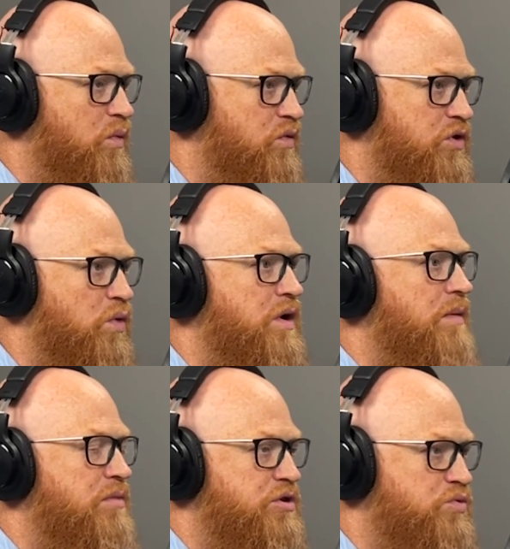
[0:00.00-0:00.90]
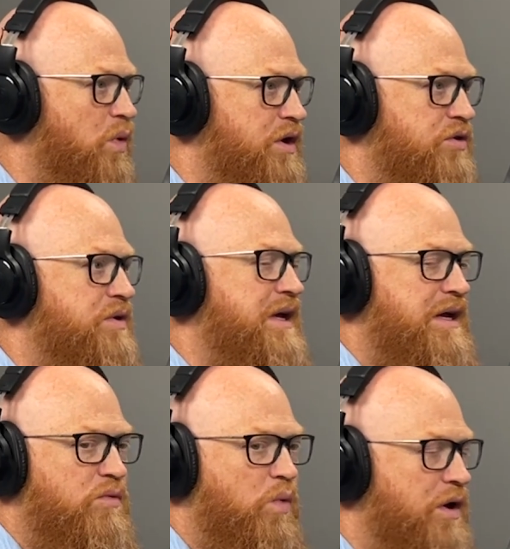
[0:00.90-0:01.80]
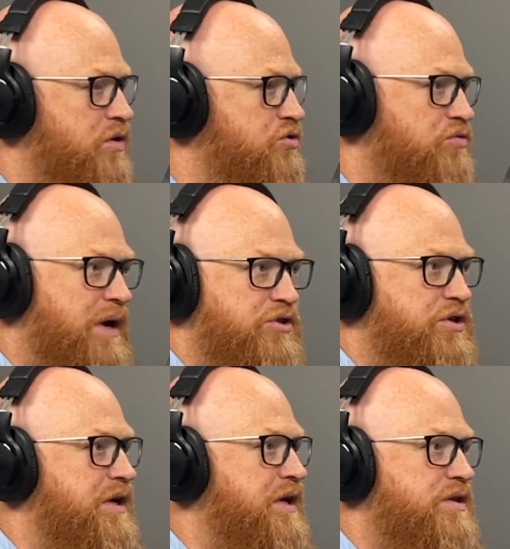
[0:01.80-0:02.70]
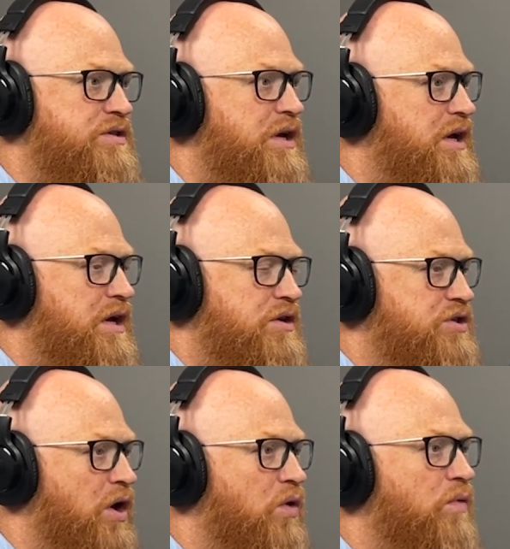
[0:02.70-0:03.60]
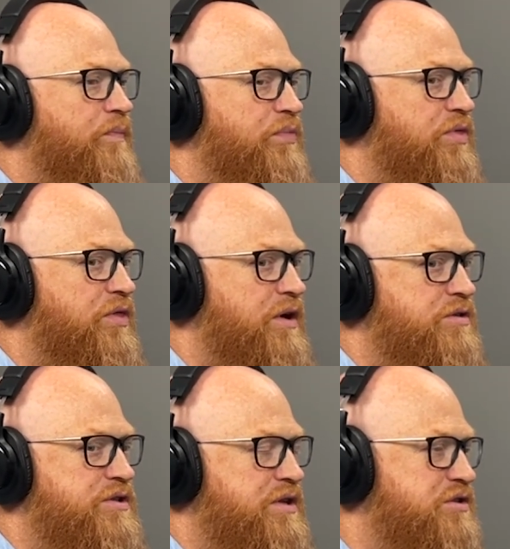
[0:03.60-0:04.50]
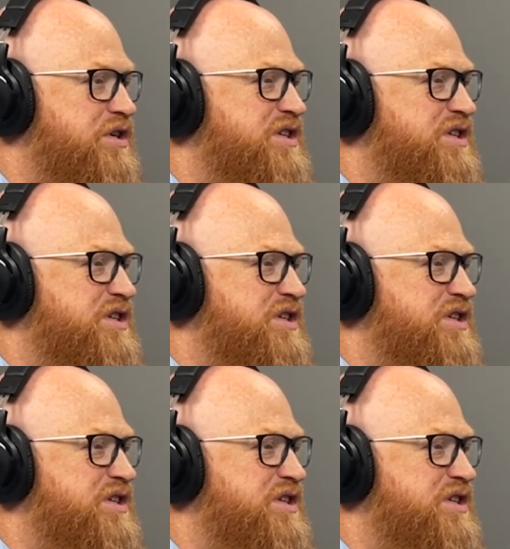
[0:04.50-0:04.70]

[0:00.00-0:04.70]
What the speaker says: your numbers, what you need, what your direction is. So there's a